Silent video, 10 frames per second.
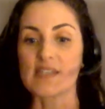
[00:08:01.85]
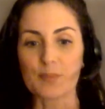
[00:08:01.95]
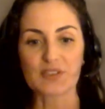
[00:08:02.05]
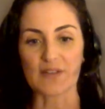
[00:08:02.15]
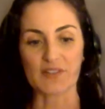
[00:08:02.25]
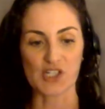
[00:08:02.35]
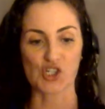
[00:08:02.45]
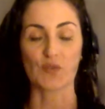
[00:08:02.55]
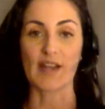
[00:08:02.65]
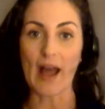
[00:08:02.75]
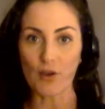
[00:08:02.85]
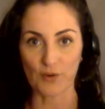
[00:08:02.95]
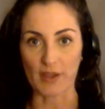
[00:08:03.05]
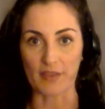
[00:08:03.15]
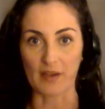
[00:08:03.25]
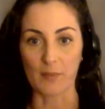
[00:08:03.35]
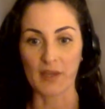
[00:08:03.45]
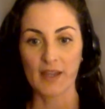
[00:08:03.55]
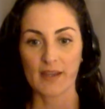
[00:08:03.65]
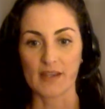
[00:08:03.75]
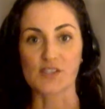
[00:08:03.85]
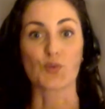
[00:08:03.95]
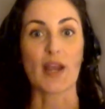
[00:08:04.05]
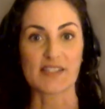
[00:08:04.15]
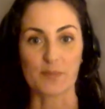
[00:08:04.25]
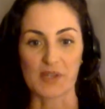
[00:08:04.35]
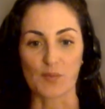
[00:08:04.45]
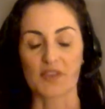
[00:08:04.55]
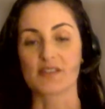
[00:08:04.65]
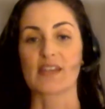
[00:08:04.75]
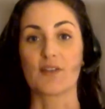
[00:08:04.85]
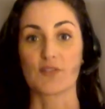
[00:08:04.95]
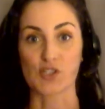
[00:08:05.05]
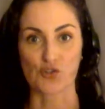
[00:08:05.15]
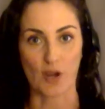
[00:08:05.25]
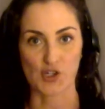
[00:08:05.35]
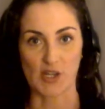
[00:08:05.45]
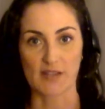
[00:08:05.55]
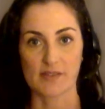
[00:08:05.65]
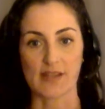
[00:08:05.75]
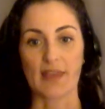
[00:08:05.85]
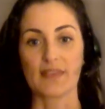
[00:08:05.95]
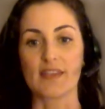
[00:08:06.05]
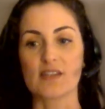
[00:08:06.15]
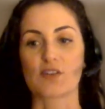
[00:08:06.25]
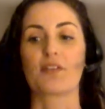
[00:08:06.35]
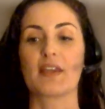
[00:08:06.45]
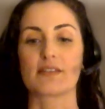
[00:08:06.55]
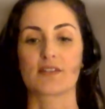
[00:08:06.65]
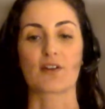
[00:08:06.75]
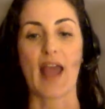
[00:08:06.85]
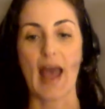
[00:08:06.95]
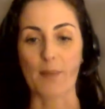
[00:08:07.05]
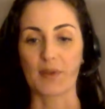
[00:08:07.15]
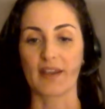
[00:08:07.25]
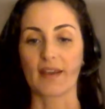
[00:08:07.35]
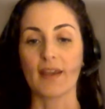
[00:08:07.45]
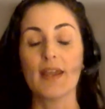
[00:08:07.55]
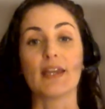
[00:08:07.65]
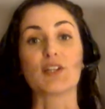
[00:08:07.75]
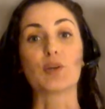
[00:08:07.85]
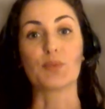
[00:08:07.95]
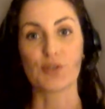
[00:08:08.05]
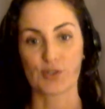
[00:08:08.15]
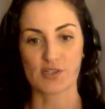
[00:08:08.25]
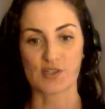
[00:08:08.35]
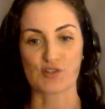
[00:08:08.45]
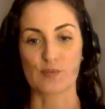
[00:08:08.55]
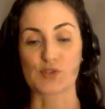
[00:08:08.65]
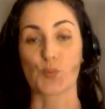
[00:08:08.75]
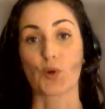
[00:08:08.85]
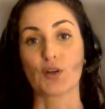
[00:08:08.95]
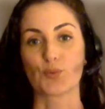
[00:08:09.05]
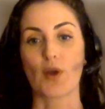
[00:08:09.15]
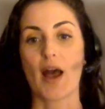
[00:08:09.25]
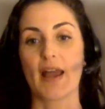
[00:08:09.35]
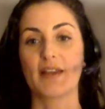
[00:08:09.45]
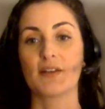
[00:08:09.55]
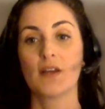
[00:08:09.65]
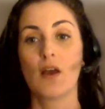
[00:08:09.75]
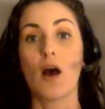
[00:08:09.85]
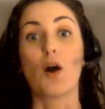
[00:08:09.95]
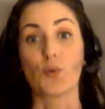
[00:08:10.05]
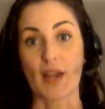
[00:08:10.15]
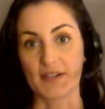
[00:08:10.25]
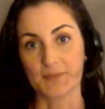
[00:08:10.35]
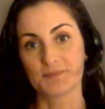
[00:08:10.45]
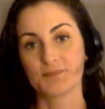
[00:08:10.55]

simple definition of an algorithm is a recipe with a set of instructions. And these are things that are happening in computer systems worldwide already.